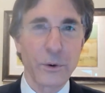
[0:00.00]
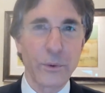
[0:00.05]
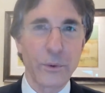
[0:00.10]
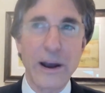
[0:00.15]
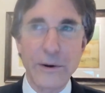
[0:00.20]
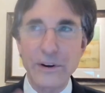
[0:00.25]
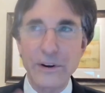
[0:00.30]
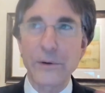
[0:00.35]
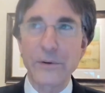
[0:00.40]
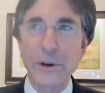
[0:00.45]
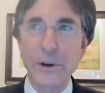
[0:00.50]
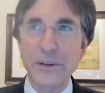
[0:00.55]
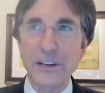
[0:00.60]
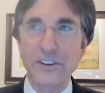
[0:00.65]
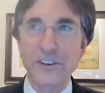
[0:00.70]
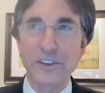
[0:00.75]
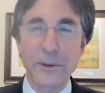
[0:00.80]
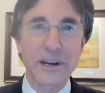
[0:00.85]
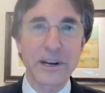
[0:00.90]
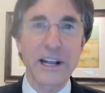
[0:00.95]
Why would I want to
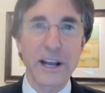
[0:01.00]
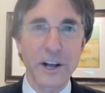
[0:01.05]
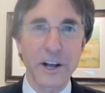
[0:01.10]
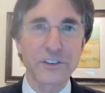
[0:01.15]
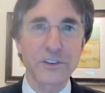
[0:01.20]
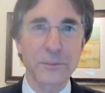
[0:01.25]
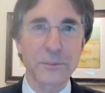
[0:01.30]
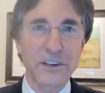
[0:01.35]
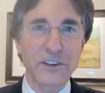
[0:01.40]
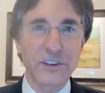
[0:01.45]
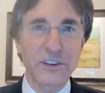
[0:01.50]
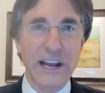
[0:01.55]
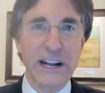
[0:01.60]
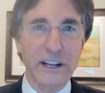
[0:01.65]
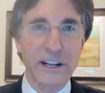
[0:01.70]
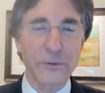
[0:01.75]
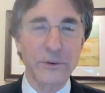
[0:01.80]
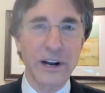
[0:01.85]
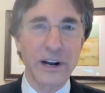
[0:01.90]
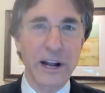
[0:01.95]
be somebody else and be
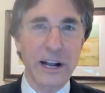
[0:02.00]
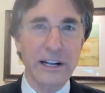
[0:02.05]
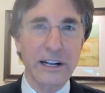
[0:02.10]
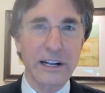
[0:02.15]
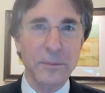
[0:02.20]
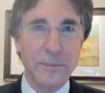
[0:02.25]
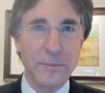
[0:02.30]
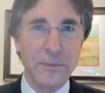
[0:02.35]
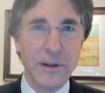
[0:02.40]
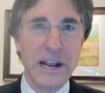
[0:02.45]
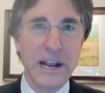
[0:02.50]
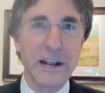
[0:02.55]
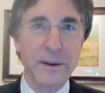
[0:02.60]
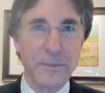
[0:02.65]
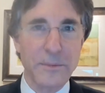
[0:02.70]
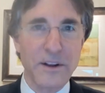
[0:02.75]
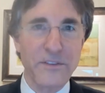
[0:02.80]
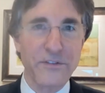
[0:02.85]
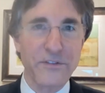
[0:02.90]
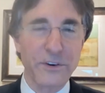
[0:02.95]
second when I could be me
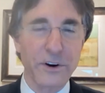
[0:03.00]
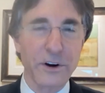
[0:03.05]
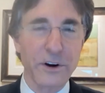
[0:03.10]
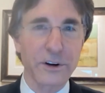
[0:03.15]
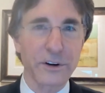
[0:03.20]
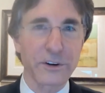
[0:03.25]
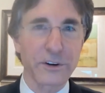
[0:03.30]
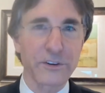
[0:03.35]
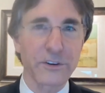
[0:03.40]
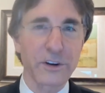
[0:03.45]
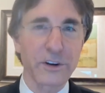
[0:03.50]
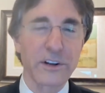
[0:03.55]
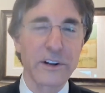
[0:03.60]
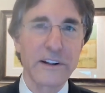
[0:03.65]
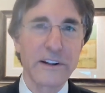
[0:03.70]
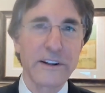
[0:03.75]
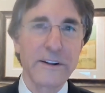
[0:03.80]
and be first?